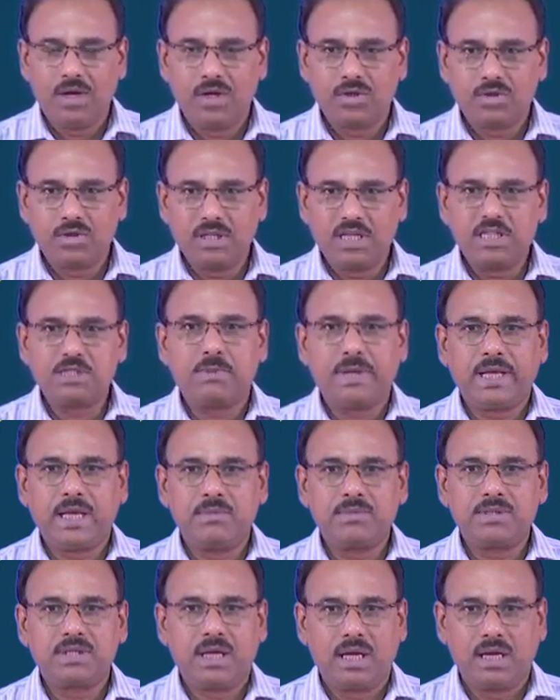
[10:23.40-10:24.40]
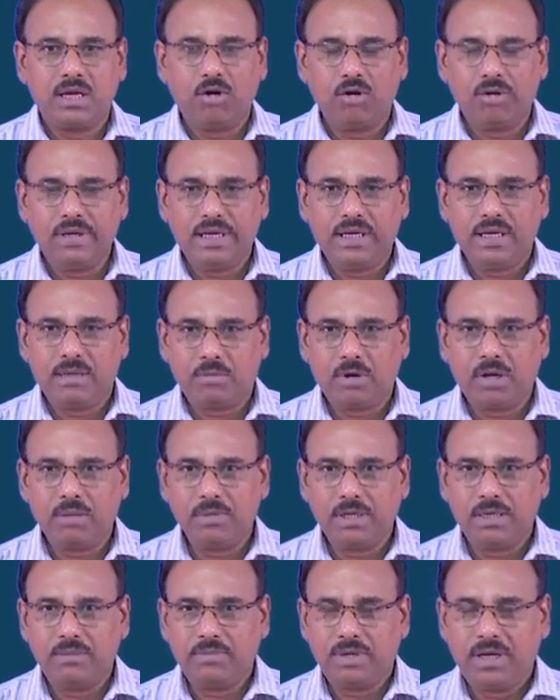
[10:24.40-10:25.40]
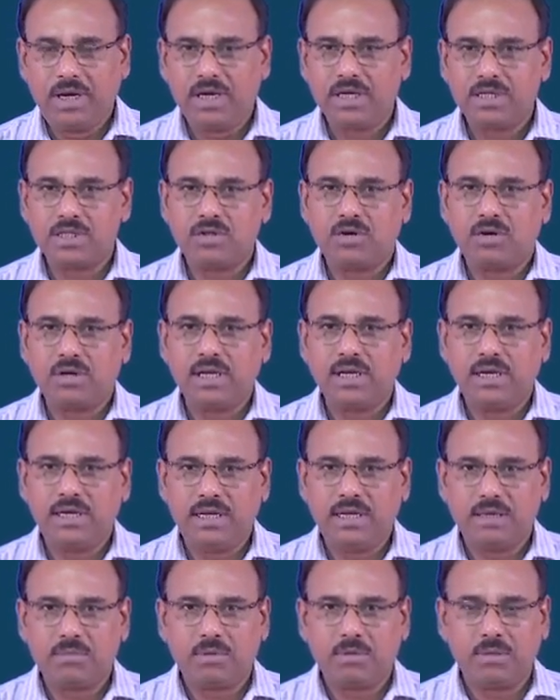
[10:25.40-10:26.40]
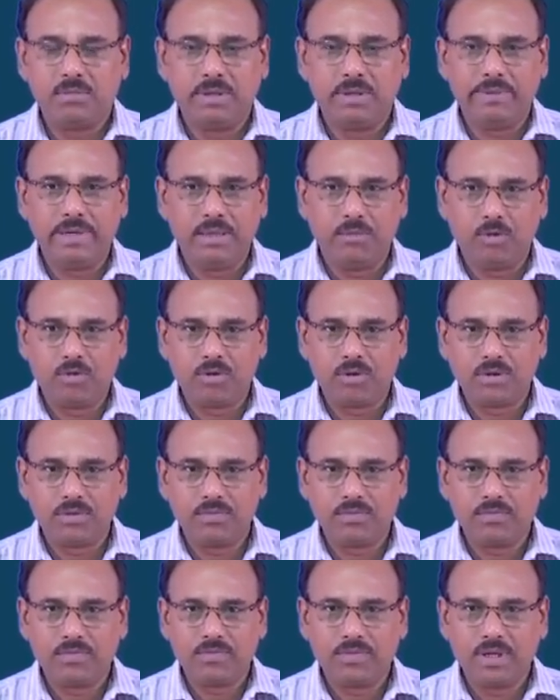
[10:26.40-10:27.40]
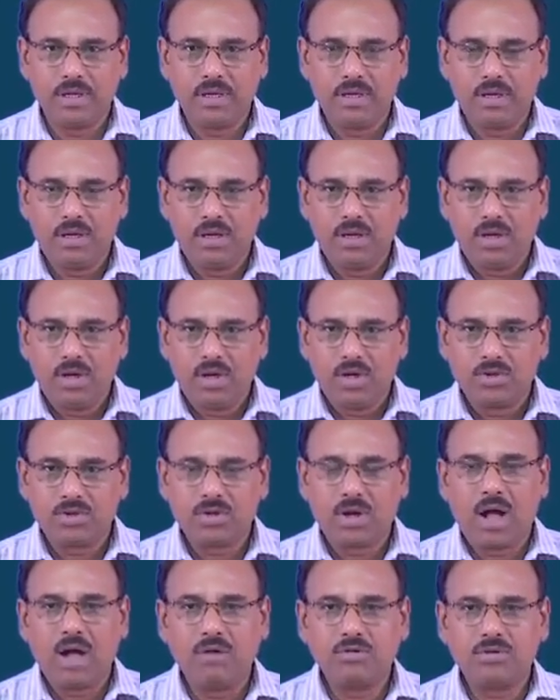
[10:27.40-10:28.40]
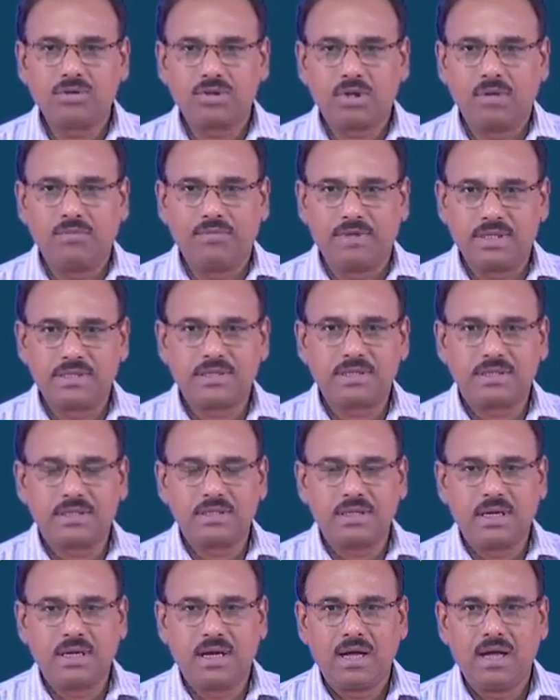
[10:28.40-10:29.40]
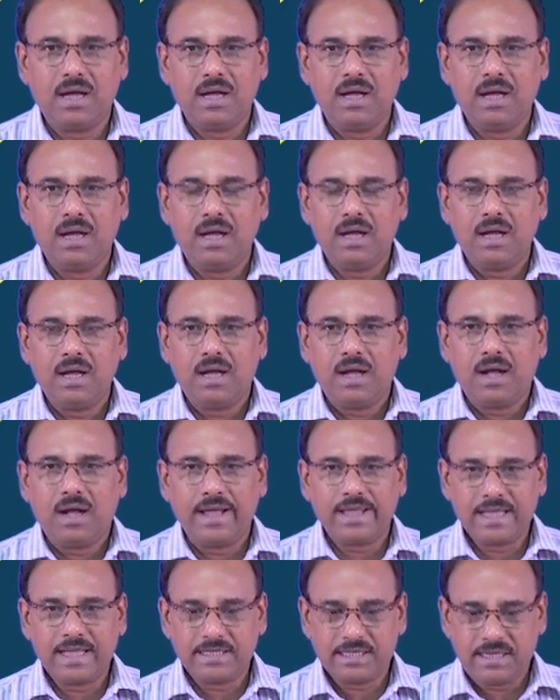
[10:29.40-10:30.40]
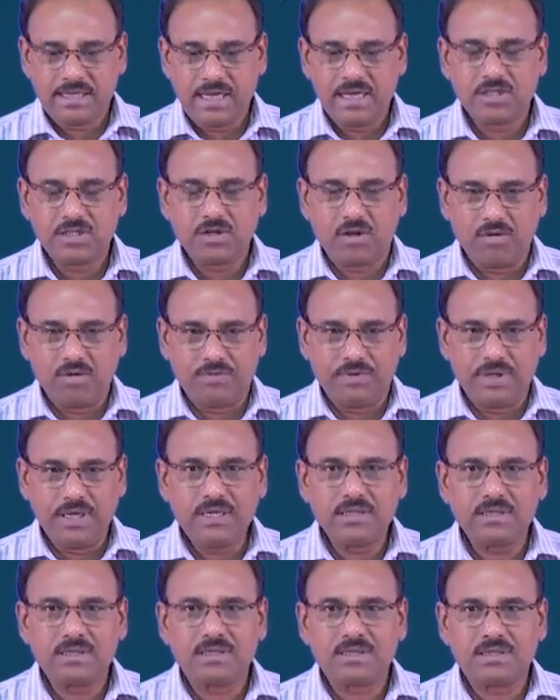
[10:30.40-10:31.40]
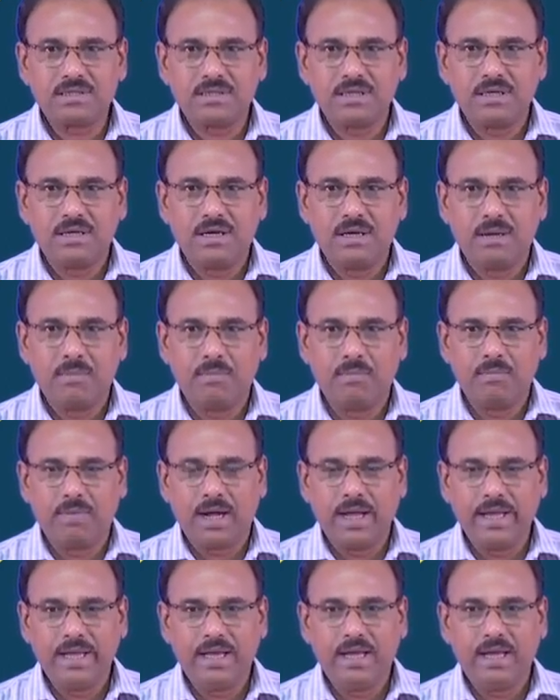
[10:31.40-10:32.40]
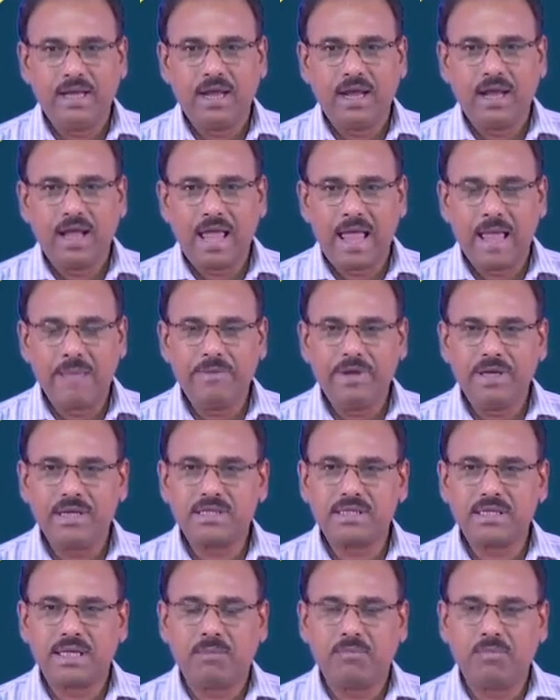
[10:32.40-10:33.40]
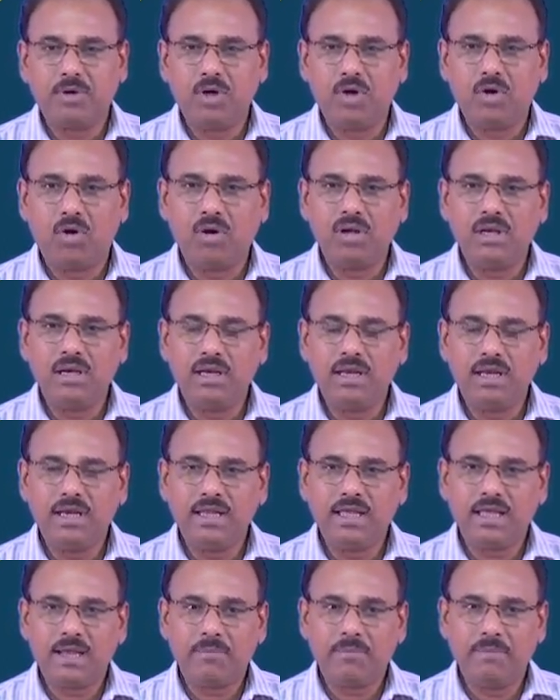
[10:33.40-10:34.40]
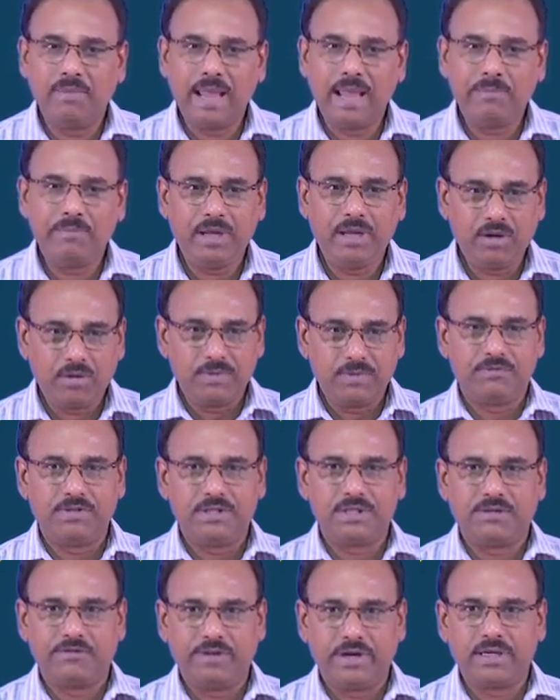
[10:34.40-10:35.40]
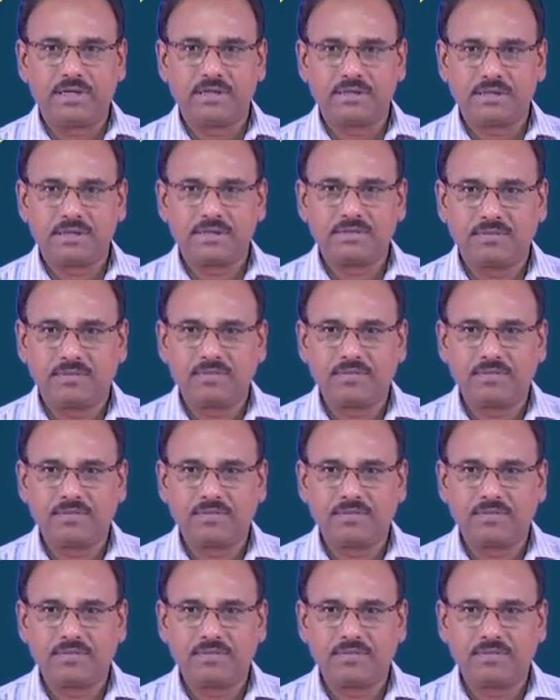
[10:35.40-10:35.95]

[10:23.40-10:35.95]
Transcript: So, this becomes a nonlinear problem, it is not a linear problem anymore. So, how to solve this? I can still solve this by having some nonlinear mapping of the feature vectors,